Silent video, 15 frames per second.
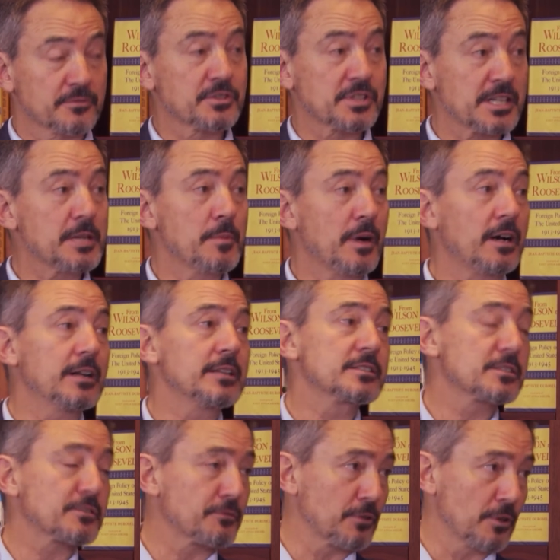sea mines
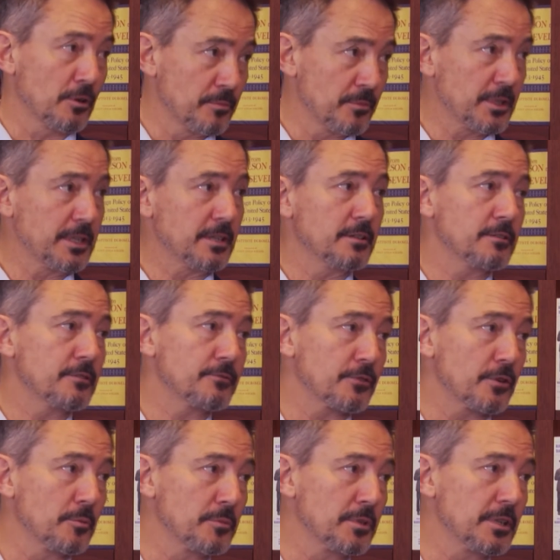from
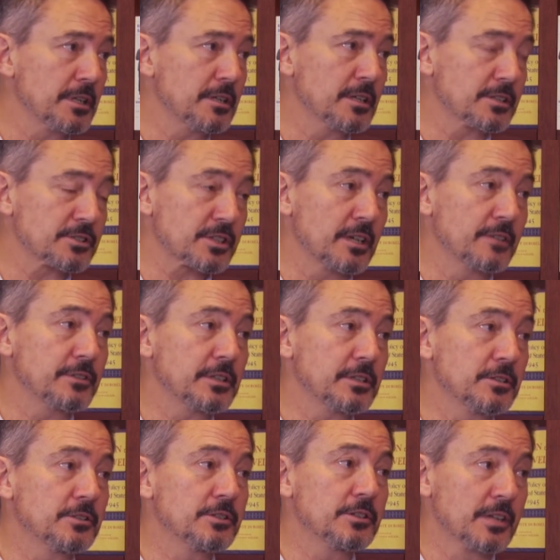the Soviet
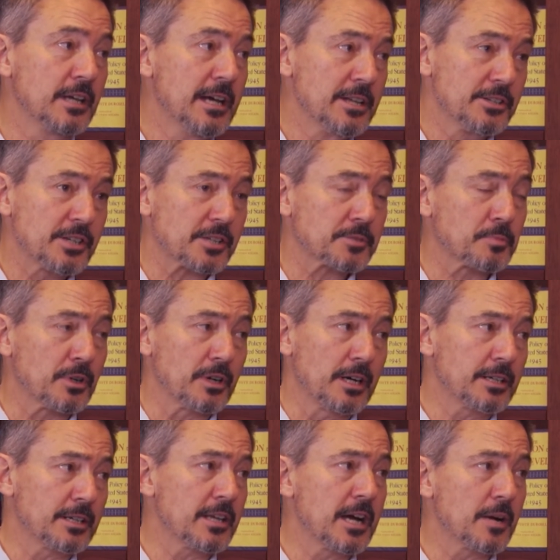Union just prior
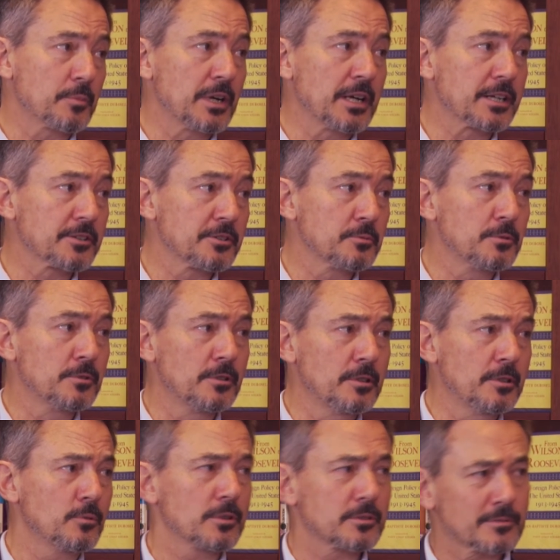to the outbreak of the war?